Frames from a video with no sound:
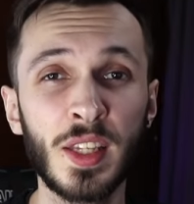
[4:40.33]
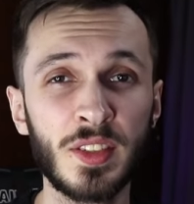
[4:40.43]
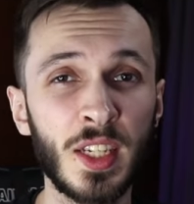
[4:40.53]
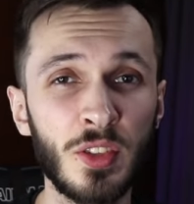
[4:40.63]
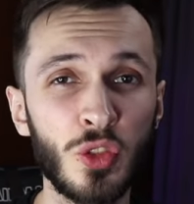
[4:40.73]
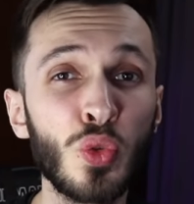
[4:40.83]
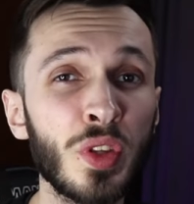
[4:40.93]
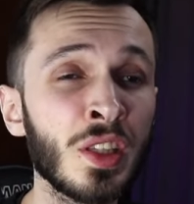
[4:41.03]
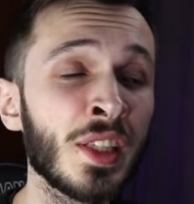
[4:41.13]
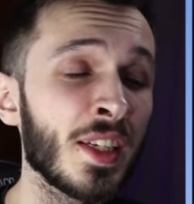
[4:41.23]
let's get into
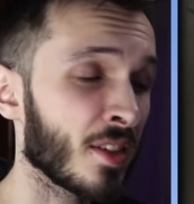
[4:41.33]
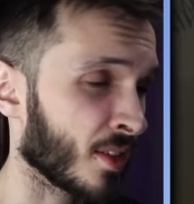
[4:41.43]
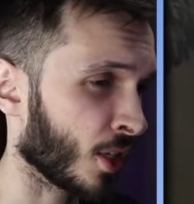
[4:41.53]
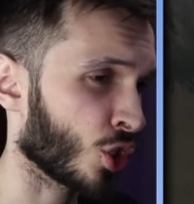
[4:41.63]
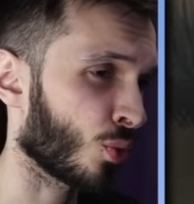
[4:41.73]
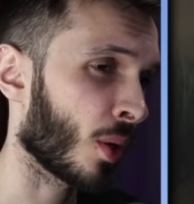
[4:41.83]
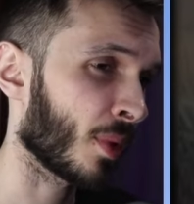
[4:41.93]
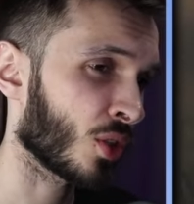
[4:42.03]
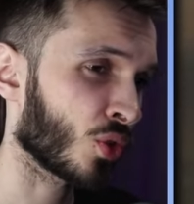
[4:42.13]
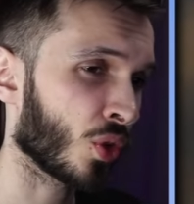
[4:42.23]
the leak section where
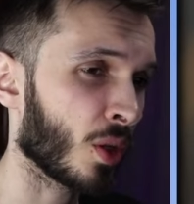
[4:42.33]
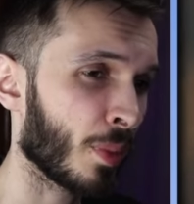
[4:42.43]
we can talk